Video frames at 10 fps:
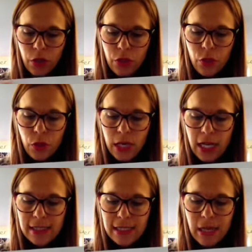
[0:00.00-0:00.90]
the
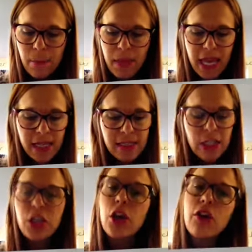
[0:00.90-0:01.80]
letter that makes the
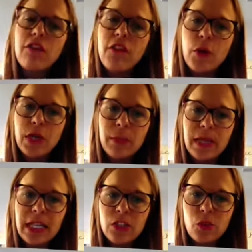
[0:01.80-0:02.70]
k phoneme
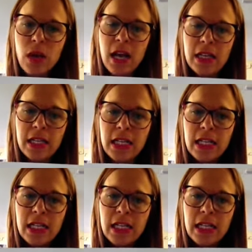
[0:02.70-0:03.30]
in each word.